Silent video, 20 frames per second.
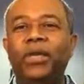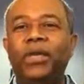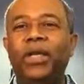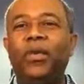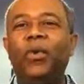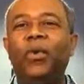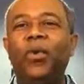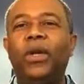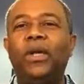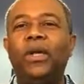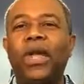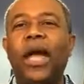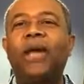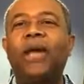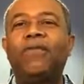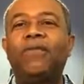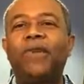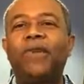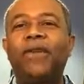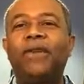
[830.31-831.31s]
she would
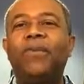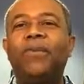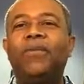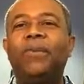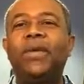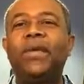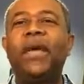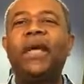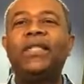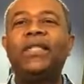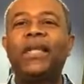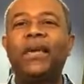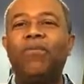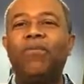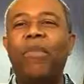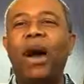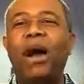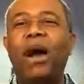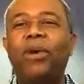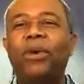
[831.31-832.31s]
like for you to be as a
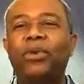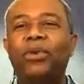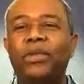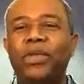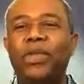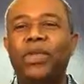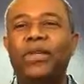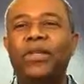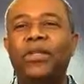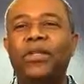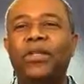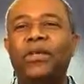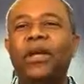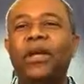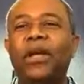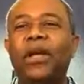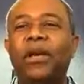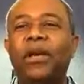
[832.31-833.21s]
model citizen,